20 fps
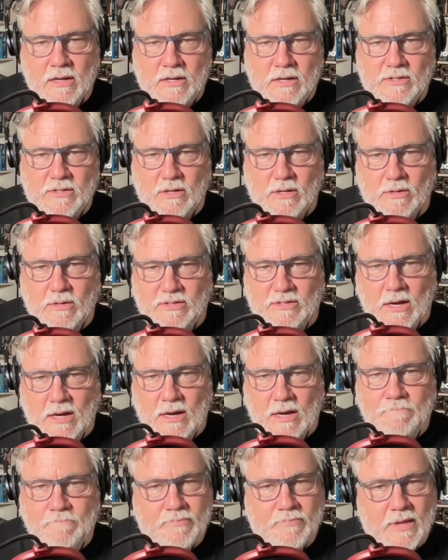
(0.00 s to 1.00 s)
So
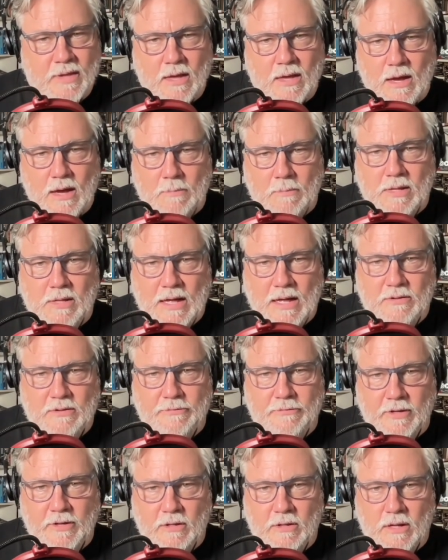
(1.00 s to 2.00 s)
Asad, I'm glad to
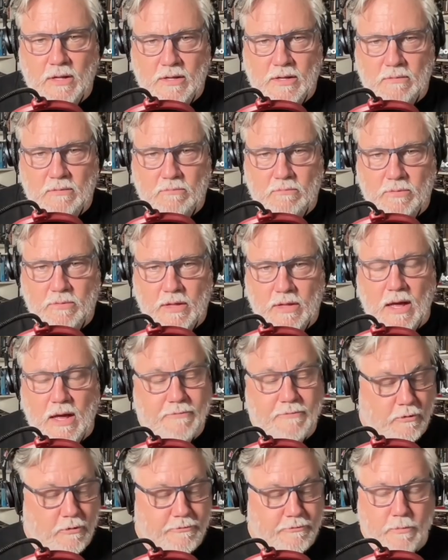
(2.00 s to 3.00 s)
feel that I've
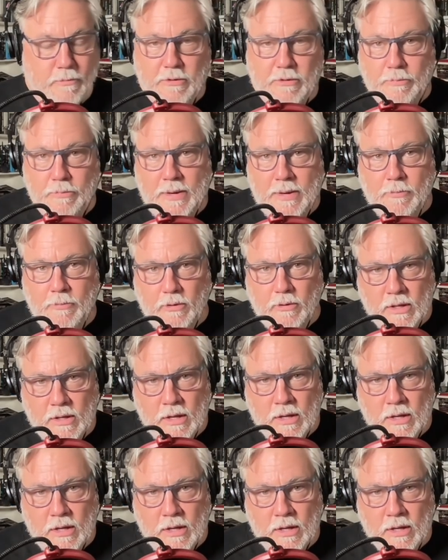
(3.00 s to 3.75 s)
heard from other people,